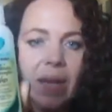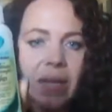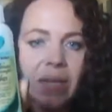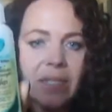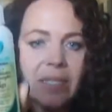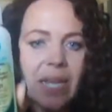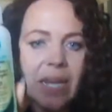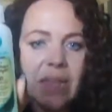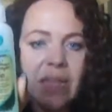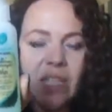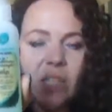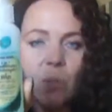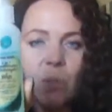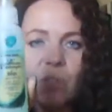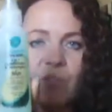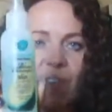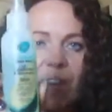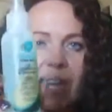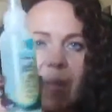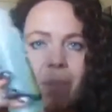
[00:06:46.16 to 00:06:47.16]
And like I say, this
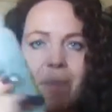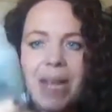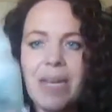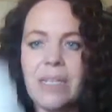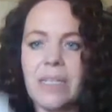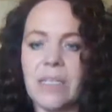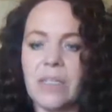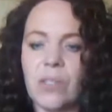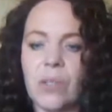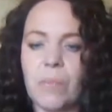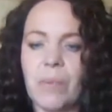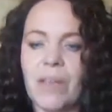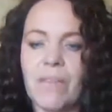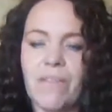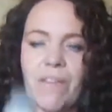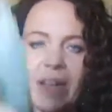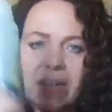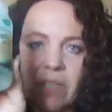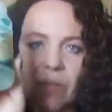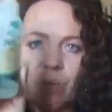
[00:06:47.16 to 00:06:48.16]
was recommended to me.
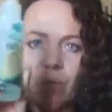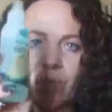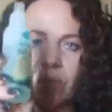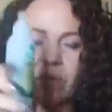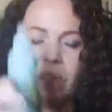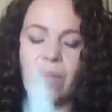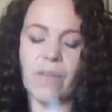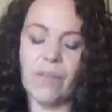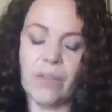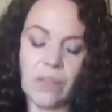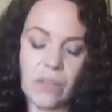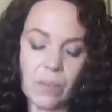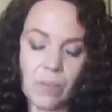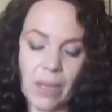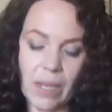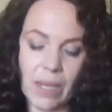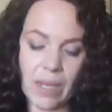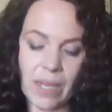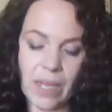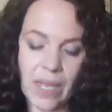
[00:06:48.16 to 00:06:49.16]
In fact, it was given
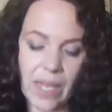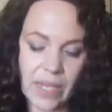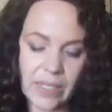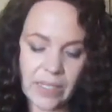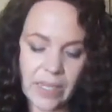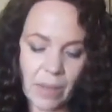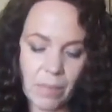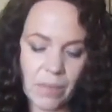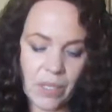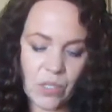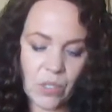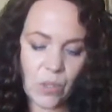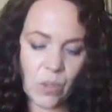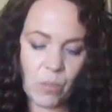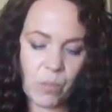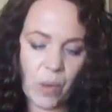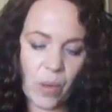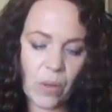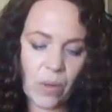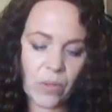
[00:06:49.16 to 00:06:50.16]
to me. He sent me
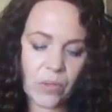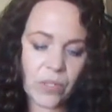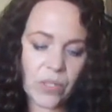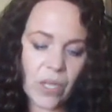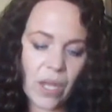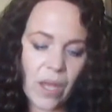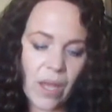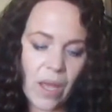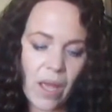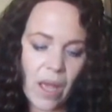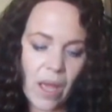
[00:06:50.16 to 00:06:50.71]
2 bottles.